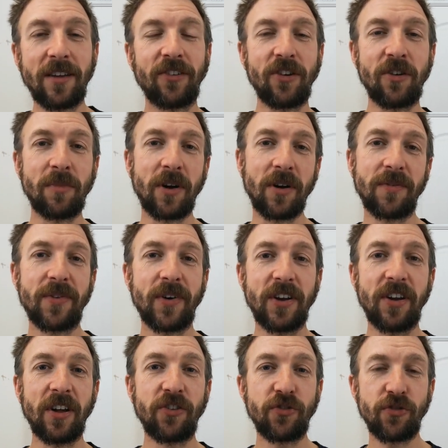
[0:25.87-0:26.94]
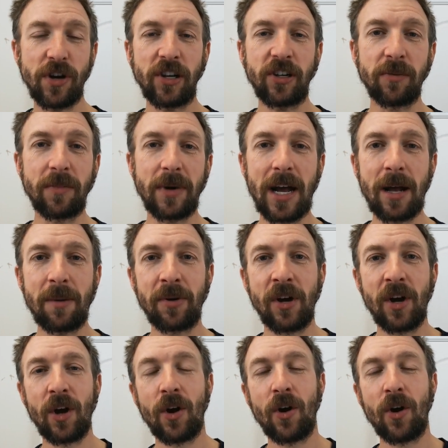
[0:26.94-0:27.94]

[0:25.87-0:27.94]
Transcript: So you might find a treasure map,